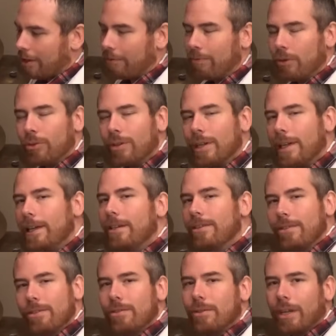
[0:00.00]
If you need
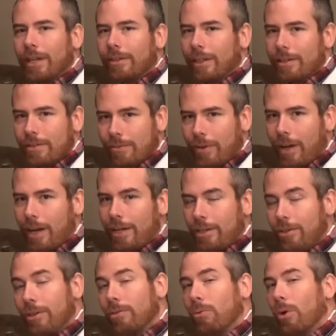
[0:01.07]
to do that, that's fine.
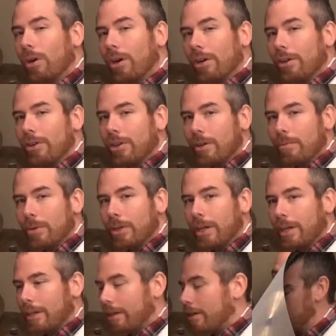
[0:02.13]
You can work on your double kick.